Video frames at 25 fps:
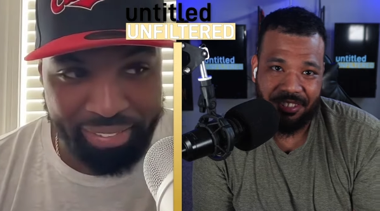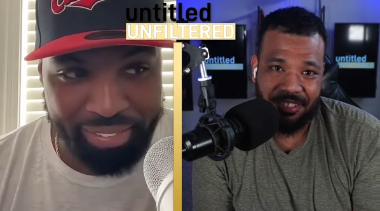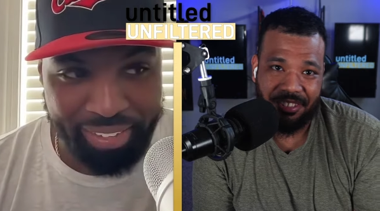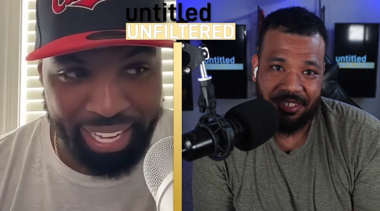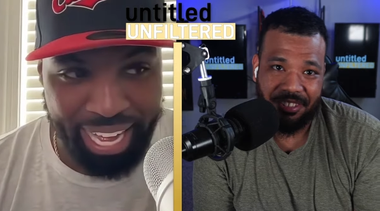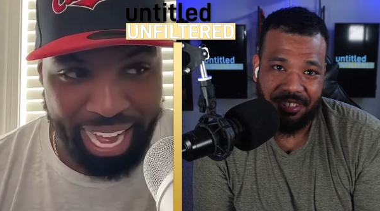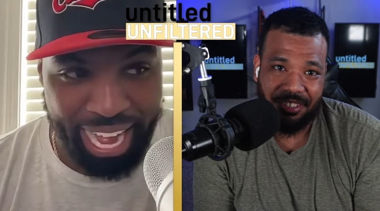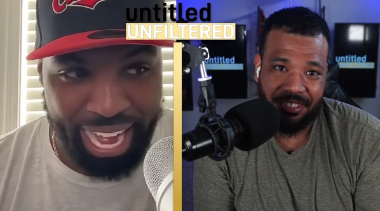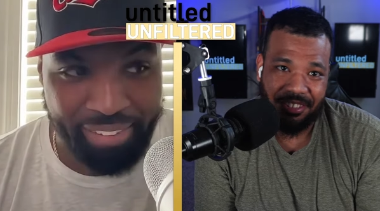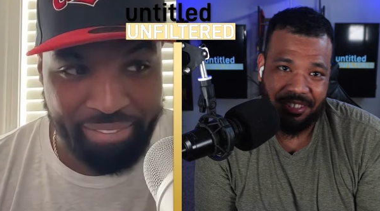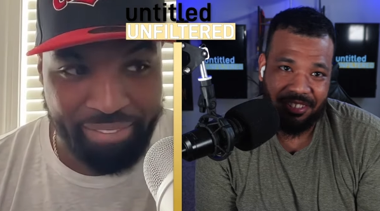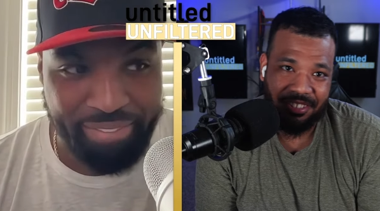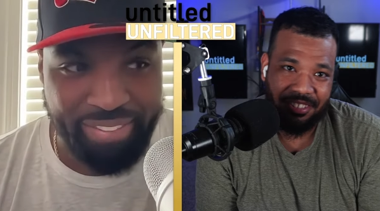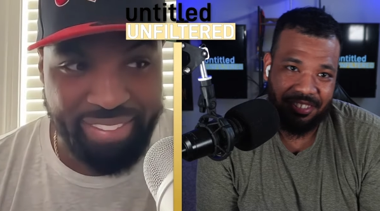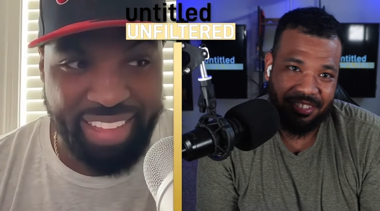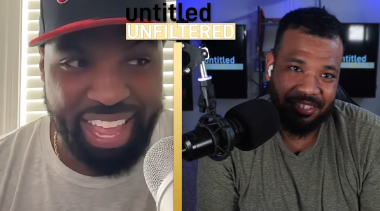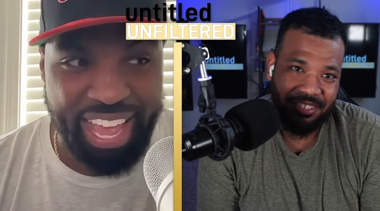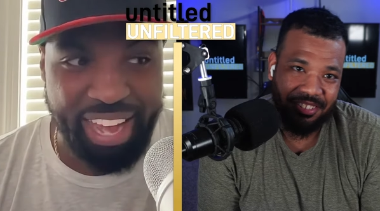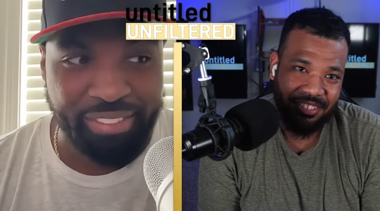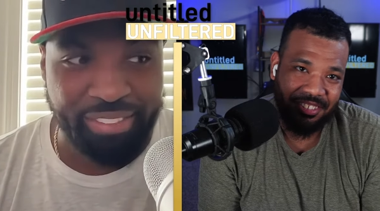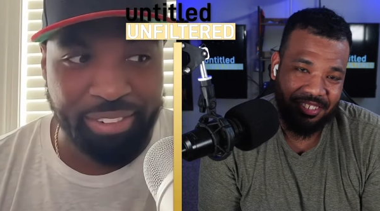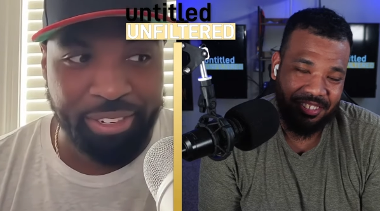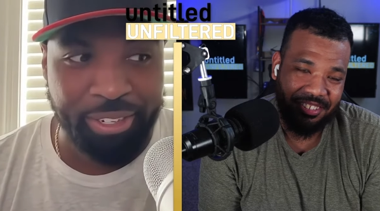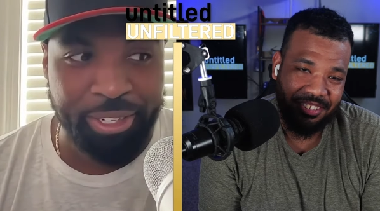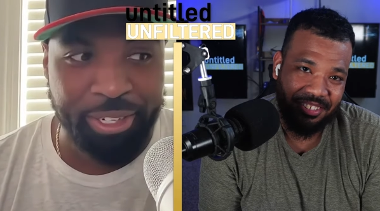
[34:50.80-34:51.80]
Speaker 1: it. I've
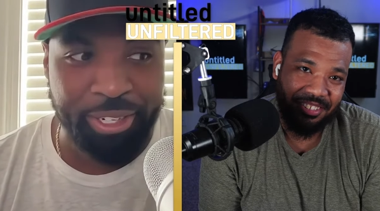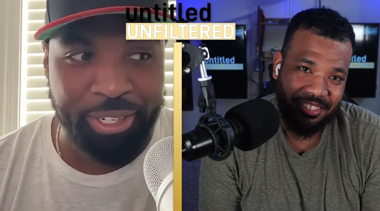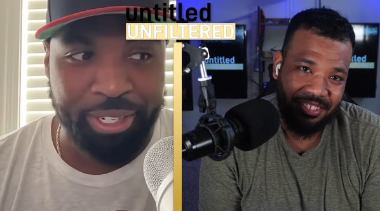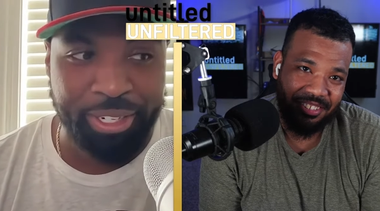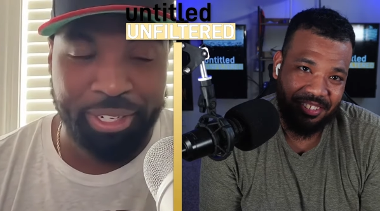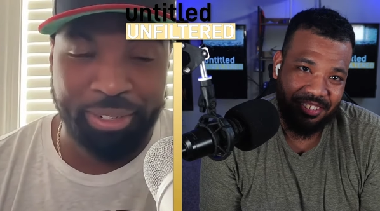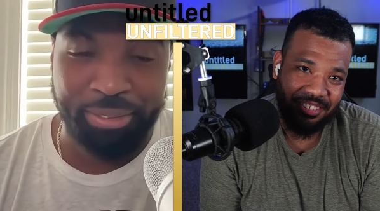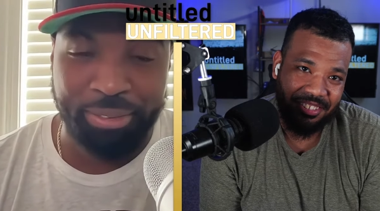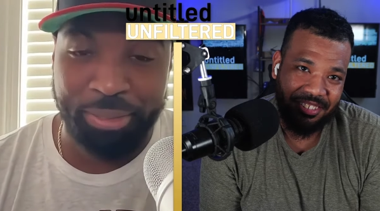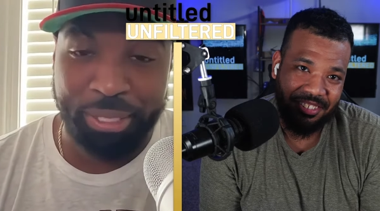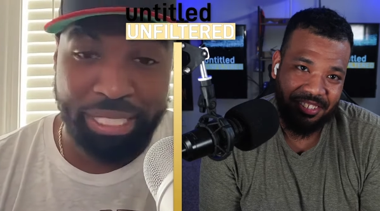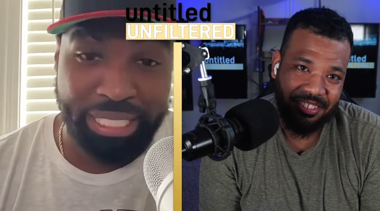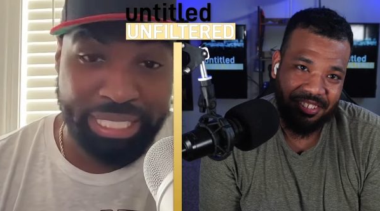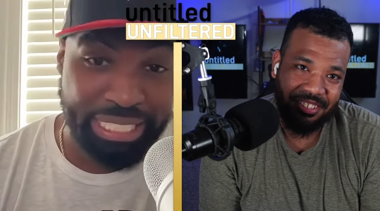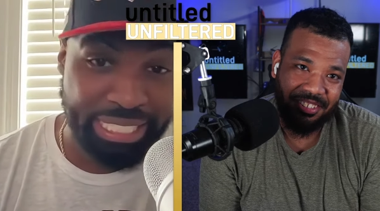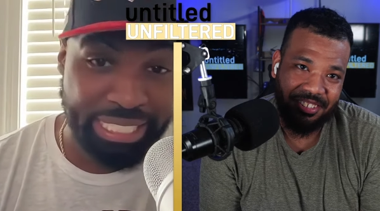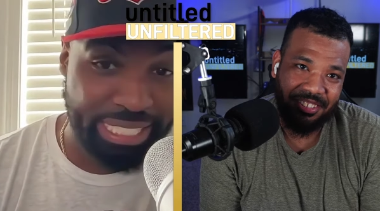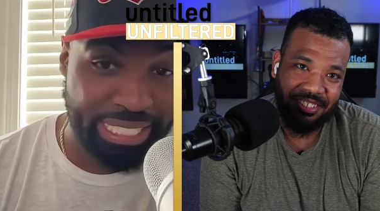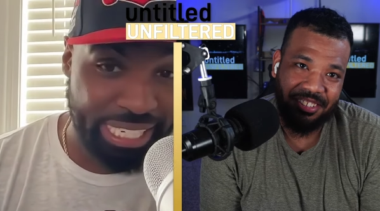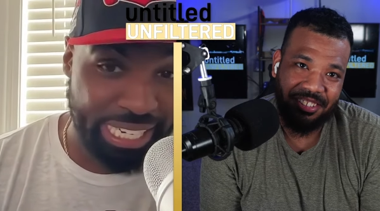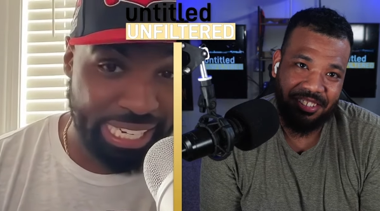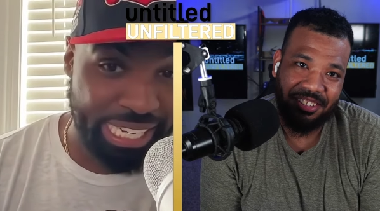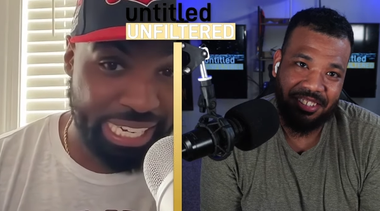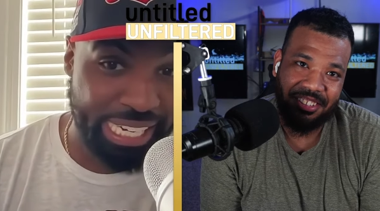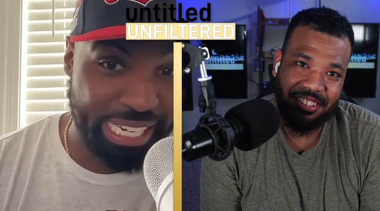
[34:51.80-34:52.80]
never really
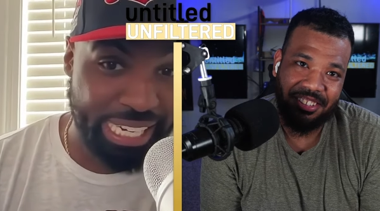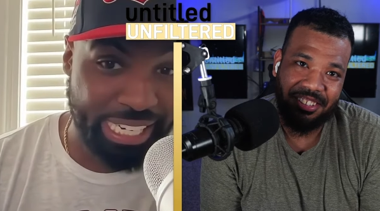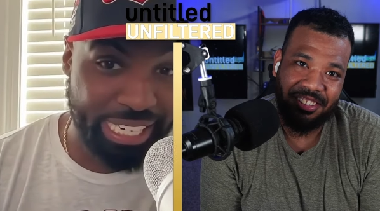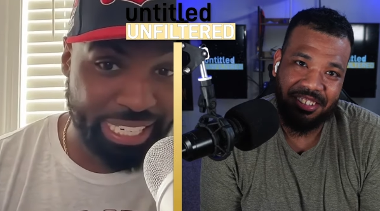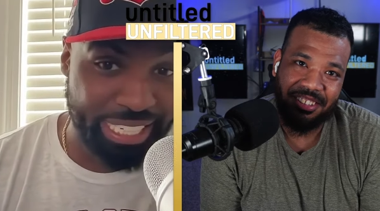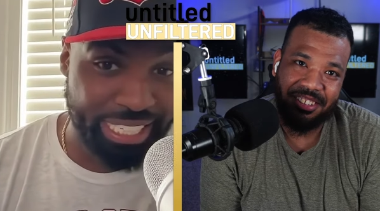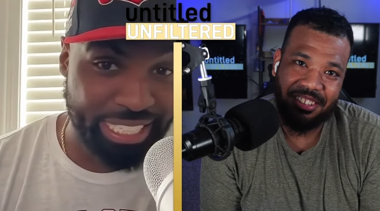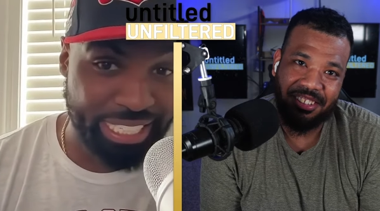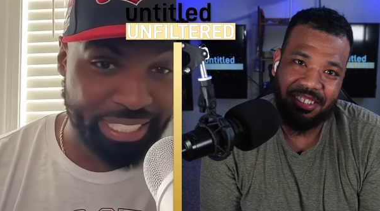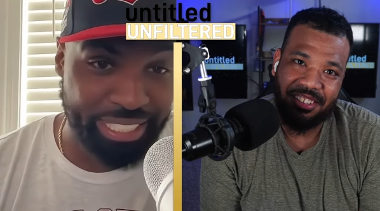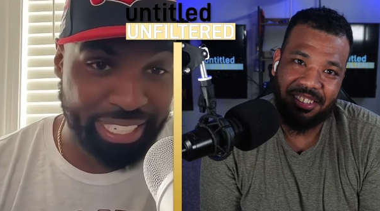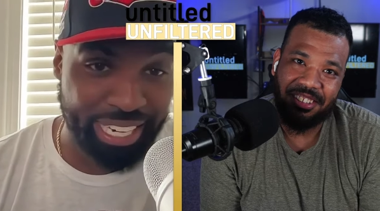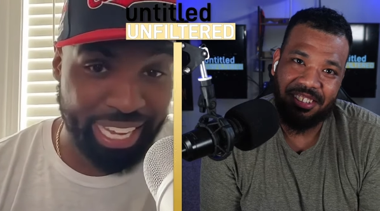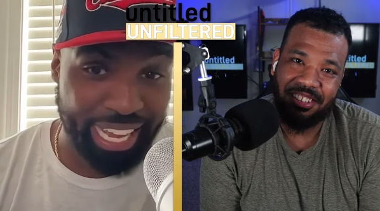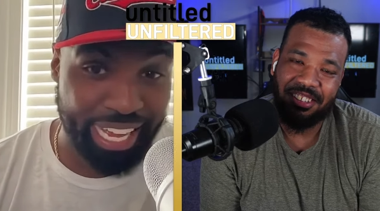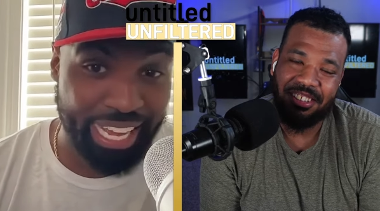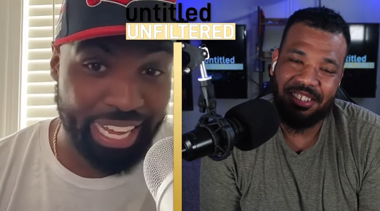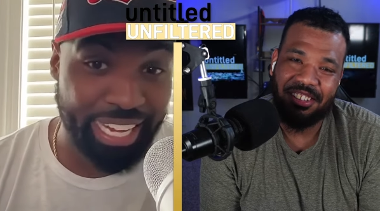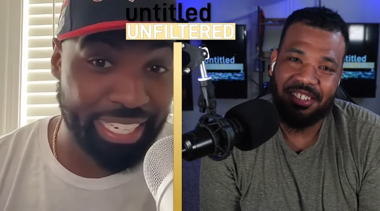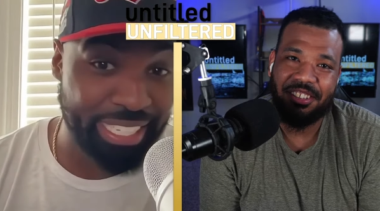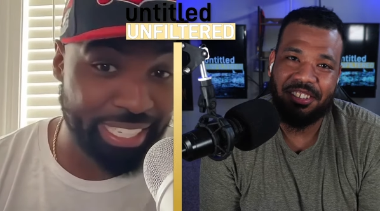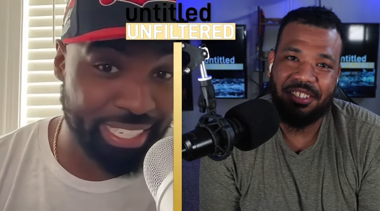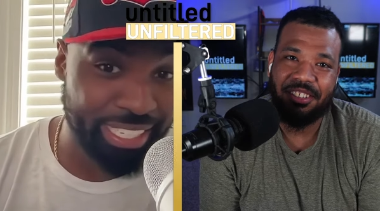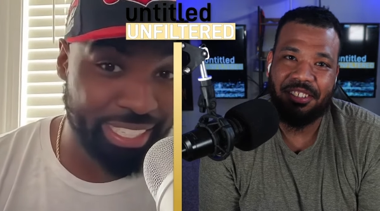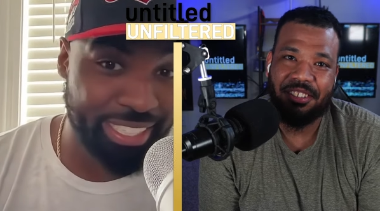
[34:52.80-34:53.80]
seen
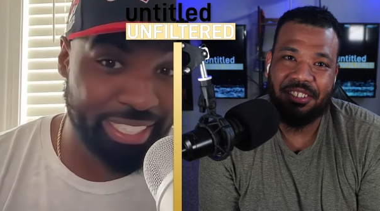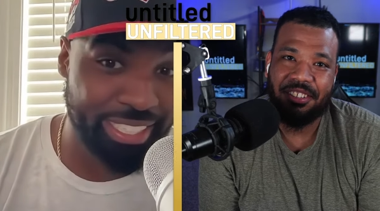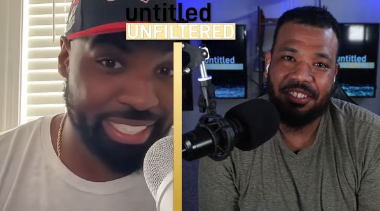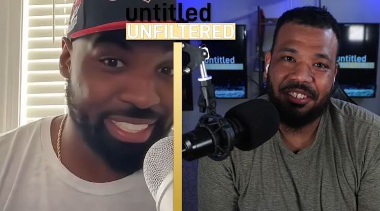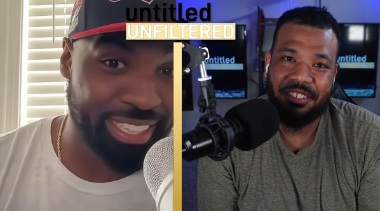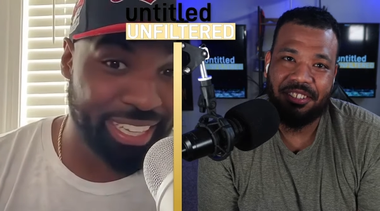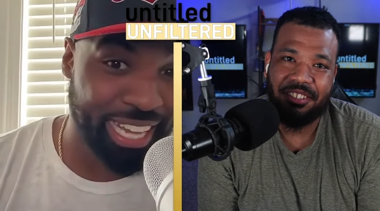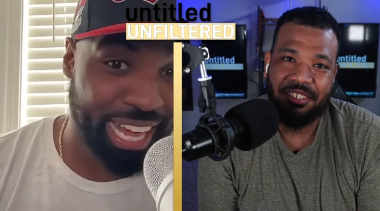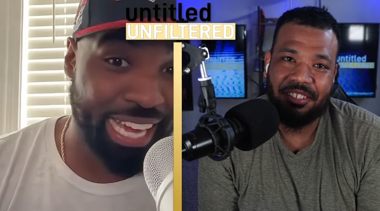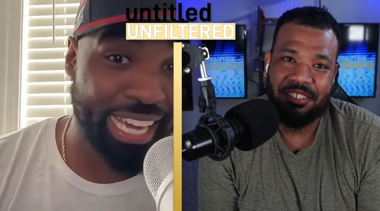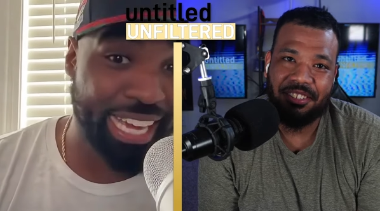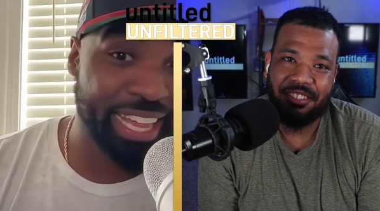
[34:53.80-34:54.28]
it like